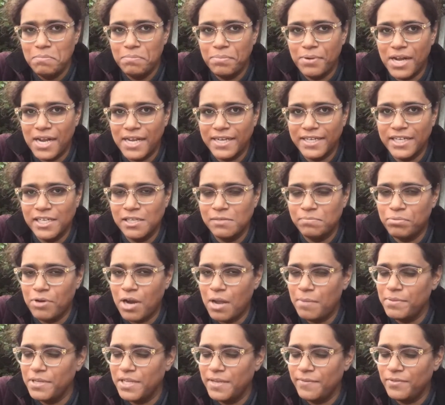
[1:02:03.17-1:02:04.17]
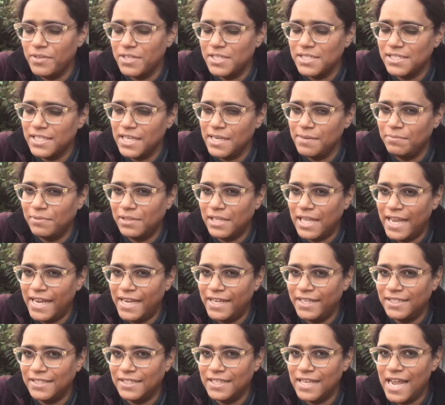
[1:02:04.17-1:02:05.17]
but it'll probably give you the same
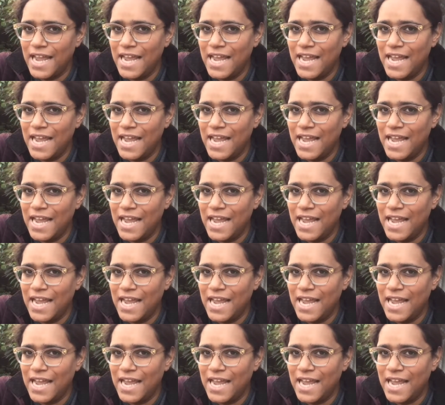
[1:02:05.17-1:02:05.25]
light